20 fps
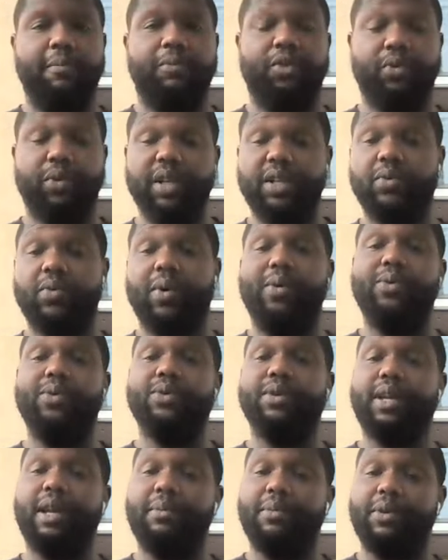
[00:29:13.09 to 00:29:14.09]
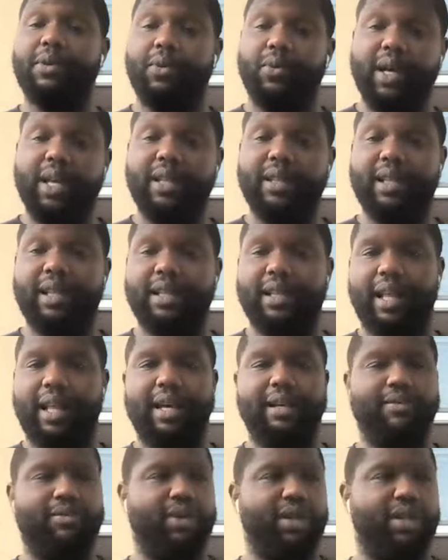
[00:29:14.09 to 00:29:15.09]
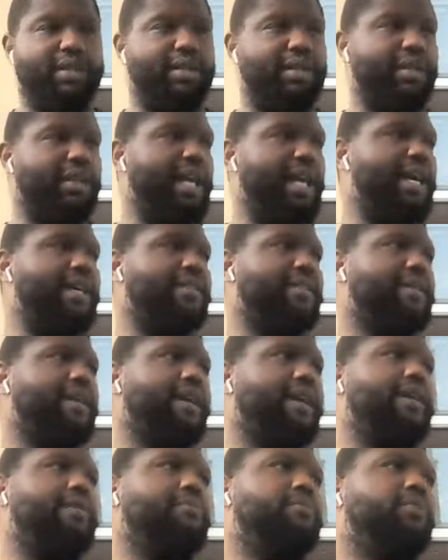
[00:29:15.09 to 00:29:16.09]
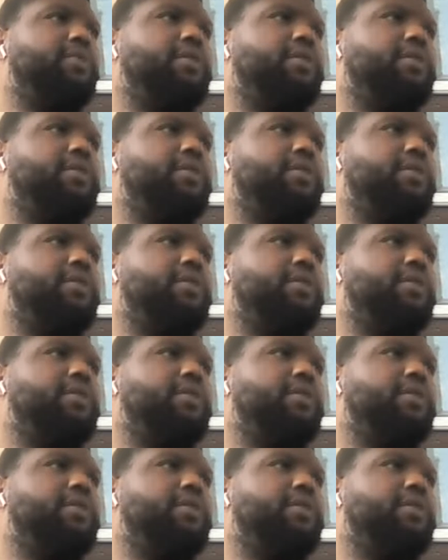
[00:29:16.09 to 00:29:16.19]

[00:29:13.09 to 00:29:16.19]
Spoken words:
The reason why we was able to win the last time